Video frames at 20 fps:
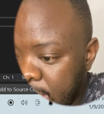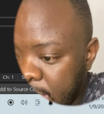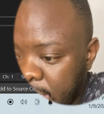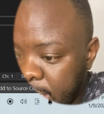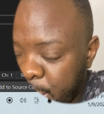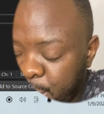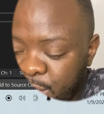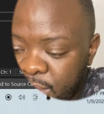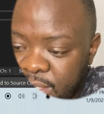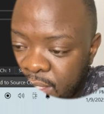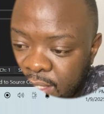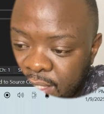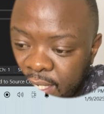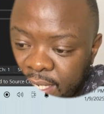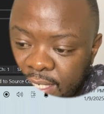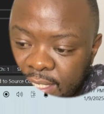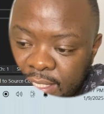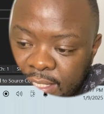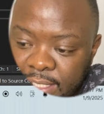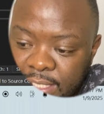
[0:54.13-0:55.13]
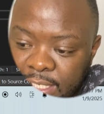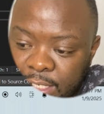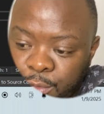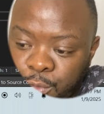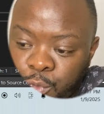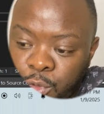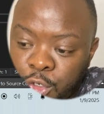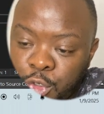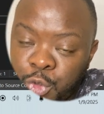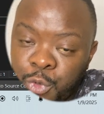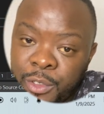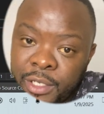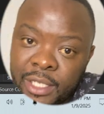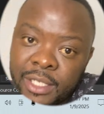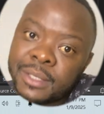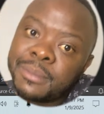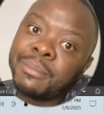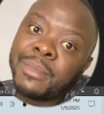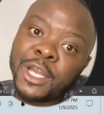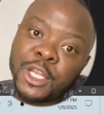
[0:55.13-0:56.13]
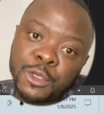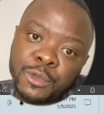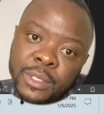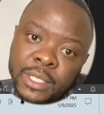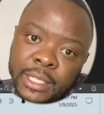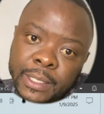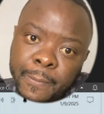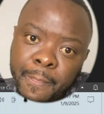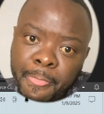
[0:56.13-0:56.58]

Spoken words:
And you see the ID there, we're doing it manually.